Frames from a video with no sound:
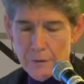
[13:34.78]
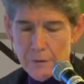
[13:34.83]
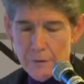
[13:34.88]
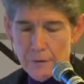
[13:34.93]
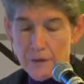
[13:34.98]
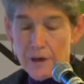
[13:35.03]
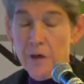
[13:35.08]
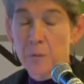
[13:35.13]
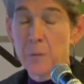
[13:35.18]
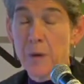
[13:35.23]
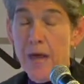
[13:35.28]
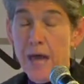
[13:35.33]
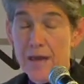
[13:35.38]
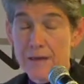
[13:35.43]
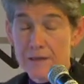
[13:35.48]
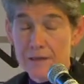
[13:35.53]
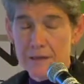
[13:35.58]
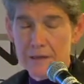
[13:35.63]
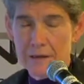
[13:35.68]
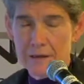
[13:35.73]
The
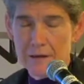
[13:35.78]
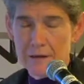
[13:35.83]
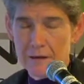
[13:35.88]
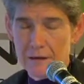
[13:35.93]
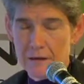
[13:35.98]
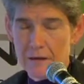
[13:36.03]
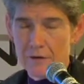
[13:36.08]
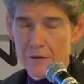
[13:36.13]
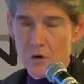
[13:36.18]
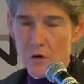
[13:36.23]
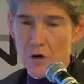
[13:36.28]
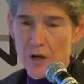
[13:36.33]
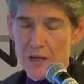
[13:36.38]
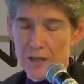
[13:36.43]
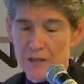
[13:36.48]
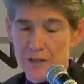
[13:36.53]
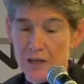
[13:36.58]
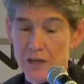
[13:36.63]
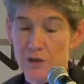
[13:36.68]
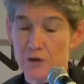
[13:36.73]
capacity in the
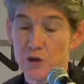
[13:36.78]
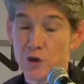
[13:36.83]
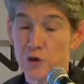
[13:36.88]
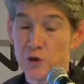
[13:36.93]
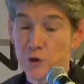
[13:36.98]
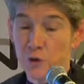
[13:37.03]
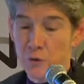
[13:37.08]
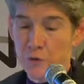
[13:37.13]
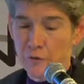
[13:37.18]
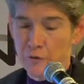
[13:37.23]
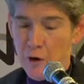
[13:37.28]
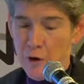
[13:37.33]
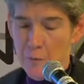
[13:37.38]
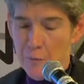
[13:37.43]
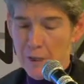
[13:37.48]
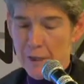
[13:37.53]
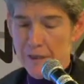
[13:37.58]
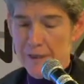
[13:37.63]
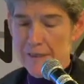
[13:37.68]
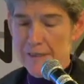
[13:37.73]
United States to do
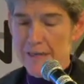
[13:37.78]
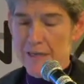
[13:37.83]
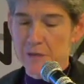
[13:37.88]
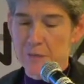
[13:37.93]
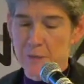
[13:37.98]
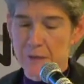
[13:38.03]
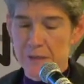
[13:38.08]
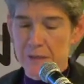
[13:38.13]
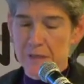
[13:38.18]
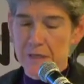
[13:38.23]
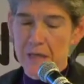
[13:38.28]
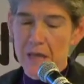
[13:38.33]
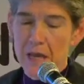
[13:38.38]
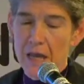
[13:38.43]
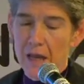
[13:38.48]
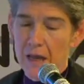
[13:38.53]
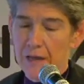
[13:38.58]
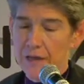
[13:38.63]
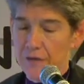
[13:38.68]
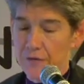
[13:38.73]
environmental assessments
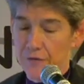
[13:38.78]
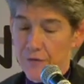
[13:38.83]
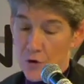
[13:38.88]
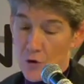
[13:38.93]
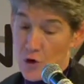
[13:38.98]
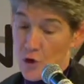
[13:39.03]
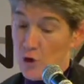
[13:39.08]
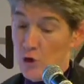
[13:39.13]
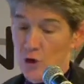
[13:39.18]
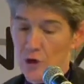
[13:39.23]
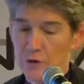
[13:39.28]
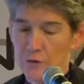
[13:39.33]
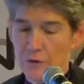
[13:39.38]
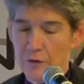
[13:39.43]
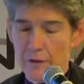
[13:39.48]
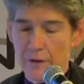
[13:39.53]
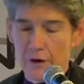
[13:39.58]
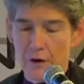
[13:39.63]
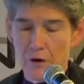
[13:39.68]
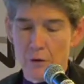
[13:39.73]
is very
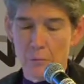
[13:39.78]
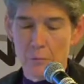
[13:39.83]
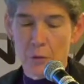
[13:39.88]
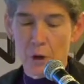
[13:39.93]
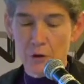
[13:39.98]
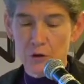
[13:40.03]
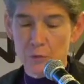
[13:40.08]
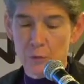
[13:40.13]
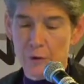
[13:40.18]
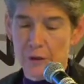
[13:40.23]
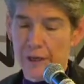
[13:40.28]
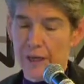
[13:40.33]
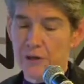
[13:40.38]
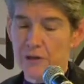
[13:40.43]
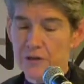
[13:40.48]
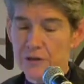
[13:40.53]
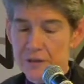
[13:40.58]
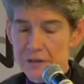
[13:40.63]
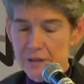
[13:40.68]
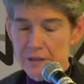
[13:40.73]
good. There are multiple
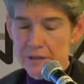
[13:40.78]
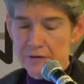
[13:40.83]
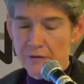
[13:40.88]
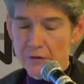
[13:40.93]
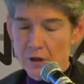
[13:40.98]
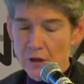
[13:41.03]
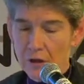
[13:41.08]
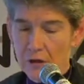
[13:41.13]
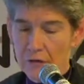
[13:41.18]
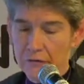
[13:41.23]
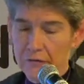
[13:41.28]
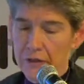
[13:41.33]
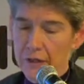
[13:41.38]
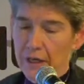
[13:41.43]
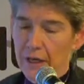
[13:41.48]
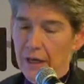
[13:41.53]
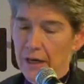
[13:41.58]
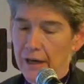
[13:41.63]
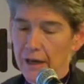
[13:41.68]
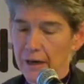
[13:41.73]
agencies involved.
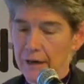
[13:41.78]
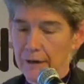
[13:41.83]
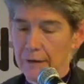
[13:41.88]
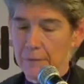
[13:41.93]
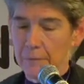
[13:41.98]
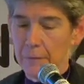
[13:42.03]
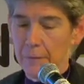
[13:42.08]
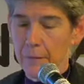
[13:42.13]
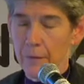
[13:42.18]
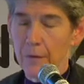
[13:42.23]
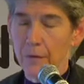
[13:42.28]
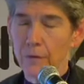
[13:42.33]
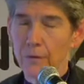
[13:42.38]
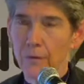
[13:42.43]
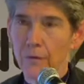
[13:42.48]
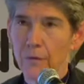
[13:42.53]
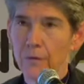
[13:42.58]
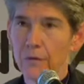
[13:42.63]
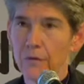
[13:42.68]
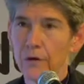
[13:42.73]

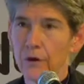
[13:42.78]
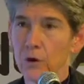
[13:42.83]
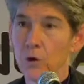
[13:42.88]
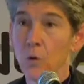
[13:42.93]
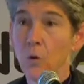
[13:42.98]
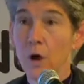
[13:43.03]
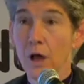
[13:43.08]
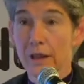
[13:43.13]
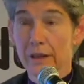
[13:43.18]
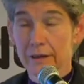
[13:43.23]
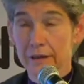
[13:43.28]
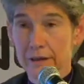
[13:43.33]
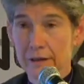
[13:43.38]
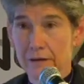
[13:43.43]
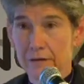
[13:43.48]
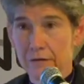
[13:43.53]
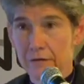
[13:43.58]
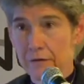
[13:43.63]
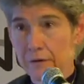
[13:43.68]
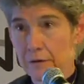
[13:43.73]
The quality
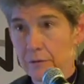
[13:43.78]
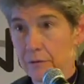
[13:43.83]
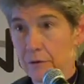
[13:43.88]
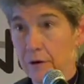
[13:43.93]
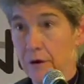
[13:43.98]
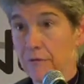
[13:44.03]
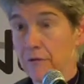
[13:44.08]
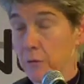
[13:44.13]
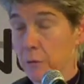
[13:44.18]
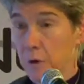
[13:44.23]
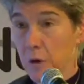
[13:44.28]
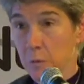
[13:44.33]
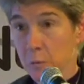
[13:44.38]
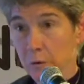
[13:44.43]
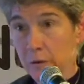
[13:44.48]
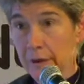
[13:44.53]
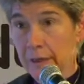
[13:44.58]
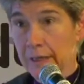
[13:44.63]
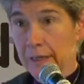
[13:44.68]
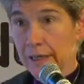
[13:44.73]
of the
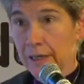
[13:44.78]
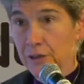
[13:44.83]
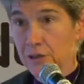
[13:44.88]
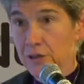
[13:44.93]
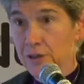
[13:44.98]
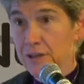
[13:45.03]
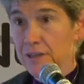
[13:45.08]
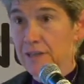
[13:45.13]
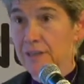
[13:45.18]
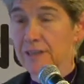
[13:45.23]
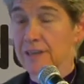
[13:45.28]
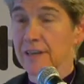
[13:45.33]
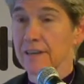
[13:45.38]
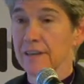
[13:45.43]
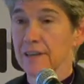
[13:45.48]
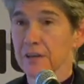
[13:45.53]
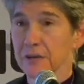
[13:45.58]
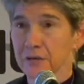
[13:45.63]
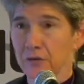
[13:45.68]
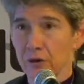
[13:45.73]
people in the agencies, I
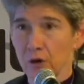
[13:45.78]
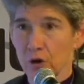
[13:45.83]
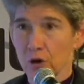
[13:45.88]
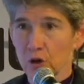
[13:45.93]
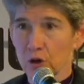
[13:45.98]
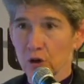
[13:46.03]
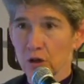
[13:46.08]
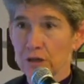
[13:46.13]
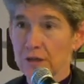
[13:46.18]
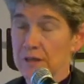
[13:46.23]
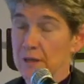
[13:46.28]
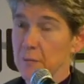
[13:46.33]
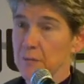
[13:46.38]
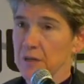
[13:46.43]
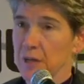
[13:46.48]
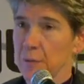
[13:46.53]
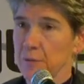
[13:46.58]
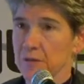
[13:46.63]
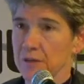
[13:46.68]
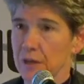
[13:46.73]
think, is very good.
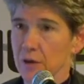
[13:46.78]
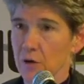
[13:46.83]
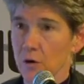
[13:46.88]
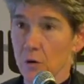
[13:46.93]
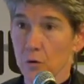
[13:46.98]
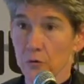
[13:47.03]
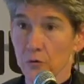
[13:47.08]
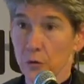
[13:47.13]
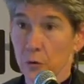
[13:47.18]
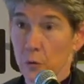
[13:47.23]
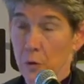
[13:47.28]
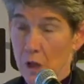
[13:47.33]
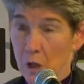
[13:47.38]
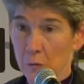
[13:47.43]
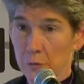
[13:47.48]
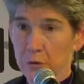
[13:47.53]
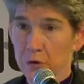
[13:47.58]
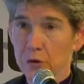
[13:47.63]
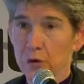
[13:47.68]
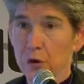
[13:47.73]
Sometimes they are
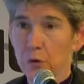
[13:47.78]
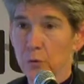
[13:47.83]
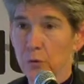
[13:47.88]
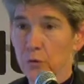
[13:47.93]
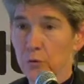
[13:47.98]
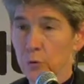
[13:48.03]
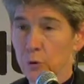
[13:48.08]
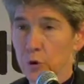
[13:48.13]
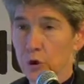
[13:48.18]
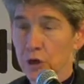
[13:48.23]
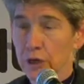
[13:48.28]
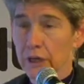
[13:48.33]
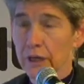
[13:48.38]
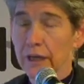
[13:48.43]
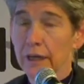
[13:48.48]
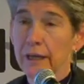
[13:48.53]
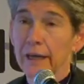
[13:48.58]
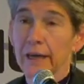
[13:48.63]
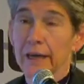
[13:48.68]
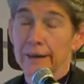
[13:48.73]
overwhelmed with work,
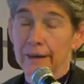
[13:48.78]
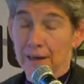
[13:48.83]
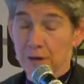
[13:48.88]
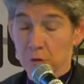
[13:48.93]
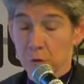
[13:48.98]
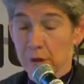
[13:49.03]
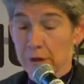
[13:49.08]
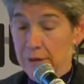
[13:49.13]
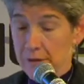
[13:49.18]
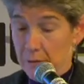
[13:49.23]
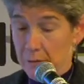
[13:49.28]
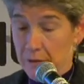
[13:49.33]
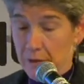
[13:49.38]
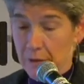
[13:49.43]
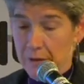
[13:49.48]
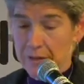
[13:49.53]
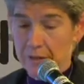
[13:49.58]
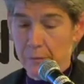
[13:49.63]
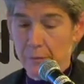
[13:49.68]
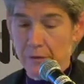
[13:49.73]
and that's why some
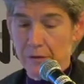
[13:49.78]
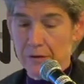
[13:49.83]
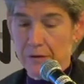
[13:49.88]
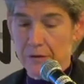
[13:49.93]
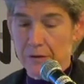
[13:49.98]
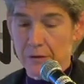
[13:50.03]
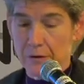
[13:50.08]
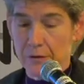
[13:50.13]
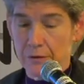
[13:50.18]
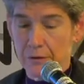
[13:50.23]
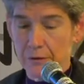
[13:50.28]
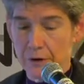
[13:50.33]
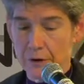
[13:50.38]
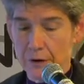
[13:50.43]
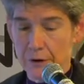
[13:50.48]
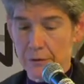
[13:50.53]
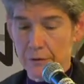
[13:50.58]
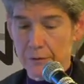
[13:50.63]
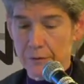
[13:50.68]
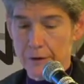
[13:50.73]
of these
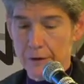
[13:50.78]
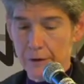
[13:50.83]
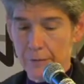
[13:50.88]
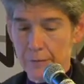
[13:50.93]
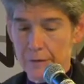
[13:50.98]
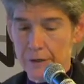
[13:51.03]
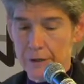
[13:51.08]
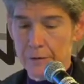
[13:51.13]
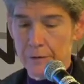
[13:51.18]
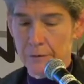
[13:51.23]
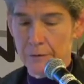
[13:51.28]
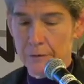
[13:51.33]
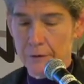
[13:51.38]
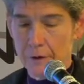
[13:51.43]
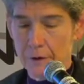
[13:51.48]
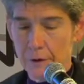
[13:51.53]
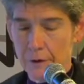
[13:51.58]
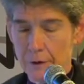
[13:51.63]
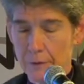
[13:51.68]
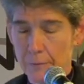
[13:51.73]
are done
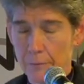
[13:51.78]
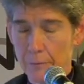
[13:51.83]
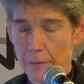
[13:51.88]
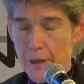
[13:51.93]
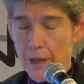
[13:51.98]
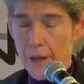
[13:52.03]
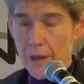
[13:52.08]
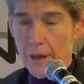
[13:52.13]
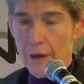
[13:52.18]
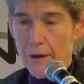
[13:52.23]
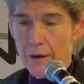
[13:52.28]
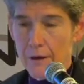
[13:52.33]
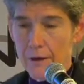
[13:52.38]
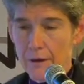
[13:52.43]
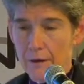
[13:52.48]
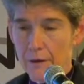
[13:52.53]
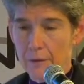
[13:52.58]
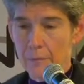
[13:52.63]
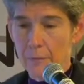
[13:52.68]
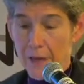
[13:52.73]

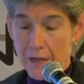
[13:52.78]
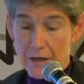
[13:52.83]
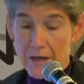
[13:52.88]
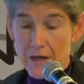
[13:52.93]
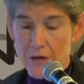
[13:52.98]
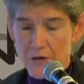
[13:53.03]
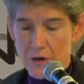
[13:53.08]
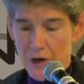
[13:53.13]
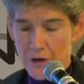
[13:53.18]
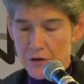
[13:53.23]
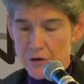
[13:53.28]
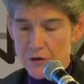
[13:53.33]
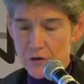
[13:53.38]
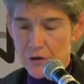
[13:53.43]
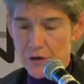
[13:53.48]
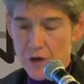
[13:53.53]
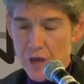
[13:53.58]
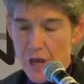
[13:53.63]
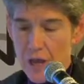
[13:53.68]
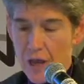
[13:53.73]
by
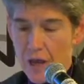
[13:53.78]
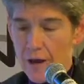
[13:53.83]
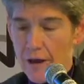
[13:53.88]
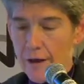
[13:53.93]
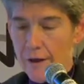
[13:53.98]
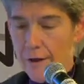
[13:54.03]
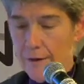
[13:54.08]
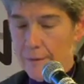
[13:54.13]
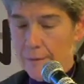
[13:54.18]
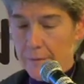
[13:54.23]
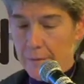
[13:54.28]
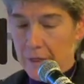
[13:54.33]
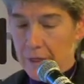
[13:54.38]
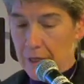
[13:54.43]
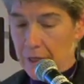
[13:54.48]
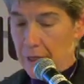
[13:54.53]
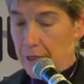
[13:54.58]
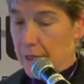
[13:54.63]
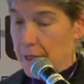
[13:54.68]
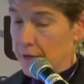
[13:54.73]
contractors.
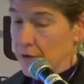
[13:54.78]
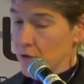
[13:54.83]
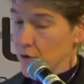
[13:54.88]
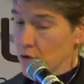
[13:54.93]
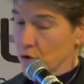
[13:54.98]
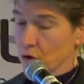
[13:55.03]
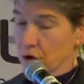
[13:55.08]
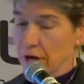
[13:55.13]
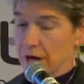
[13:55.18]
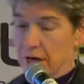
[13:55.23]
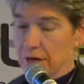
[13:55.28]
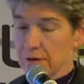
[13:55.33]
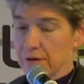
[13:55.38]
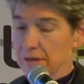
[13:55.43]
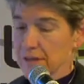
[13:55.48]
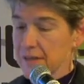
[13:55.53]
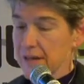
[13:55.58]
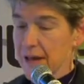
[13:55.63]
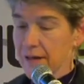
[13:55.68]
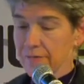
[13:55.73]
In Ukraine,
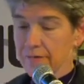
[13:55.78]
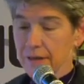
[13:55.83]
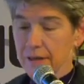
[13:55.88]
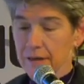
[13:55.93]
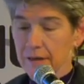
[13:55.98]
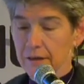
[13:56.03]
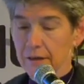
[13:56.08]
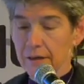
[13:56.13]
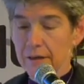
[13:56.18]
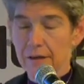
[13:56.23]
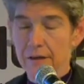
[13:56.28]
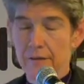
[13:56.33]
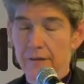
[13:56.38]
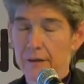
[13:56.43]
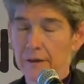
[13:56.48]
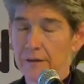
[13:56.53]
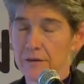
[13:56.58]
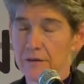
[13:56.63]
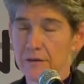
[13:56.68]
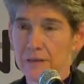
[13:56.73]

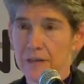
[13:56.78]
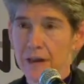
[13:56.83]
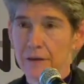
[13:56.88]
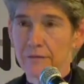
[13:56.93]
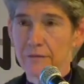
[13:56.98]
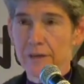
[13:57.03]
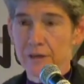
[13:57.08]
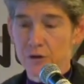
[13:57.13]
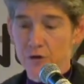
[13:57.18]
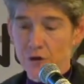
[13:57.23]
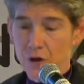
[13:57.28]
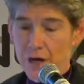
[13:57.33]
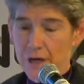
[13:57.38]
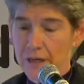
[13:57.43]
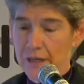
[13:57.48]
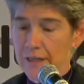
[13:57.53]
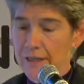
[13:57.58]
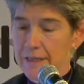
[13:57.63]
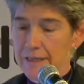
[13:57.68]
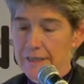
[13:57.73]
the staff need
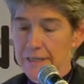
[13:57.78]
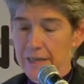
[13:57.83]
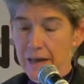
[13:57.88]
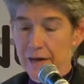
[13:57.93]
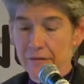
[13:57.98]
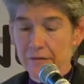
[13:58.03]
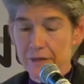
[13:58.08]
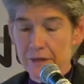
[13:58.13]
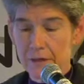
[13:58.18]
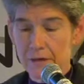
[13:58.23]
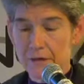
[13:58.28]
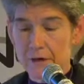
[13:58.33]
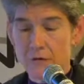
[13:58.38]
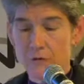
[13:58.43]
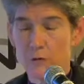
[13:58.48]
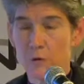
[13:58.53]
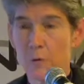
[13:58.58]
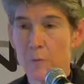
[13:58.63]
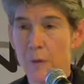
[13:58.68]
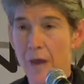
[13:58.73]
training, the staff need
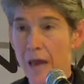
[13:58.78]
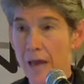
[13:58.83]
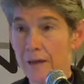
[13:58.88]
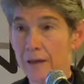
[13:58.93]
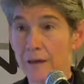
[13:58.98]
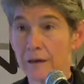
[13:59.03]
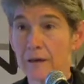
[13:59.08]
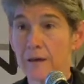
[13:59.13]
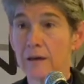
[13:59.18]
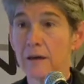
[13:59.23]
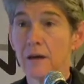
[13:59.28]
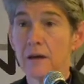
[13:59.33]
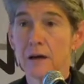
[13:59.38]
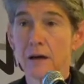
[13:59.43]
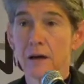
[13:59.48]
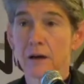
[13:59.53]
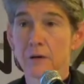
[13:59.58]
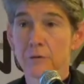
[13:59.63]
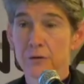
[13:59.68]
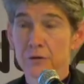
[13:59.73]
government backing
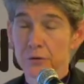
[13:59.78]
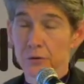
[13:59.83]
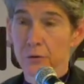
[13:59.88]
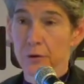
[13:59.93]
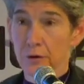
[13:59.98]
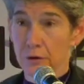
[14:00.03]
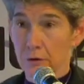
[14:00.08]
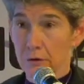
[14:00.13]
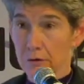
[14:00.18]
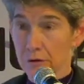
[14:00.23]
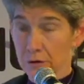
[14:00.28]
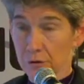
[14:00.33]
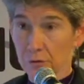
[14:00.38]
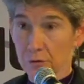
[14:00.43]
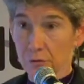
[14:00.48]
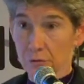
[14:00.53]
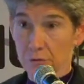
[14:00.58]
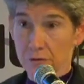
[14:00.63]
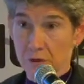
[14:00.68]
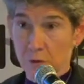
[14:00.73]

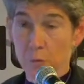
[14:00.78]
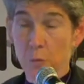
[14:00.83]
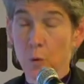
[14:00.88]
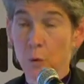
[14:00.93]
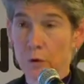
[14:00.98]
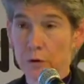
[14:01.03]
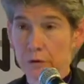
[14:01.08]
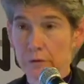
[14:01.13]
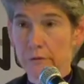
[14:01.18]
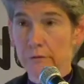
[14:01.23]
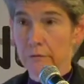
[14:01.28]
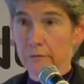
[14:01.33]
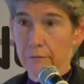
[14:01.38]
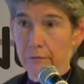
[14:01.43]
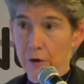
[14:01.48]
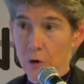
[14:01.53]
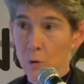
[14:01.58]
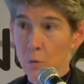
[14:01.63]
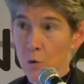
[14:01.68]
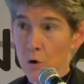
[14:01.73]
to support
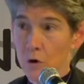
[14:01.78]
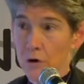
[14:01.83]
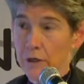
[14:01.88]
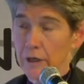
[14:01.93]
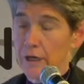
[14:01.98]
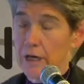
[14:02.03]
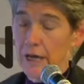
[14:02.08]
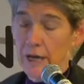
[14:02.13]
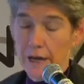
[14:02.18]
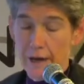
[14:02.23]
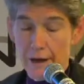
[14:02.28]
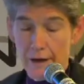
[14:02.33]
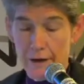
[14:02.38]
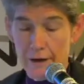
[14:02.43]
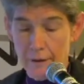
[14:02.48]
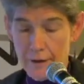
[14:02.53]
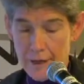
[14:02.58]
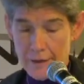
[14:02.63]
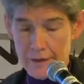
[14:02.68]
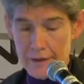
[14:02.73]
their work,
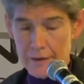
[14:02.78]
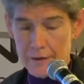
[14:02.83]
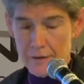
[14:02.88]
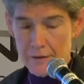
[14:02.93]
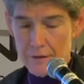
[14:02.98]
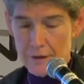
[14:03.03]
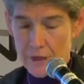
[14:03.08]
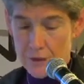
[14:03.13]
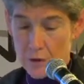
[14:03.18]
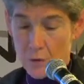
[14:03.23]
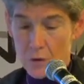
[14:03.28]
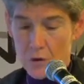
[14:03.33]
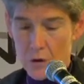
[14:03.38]
and they don't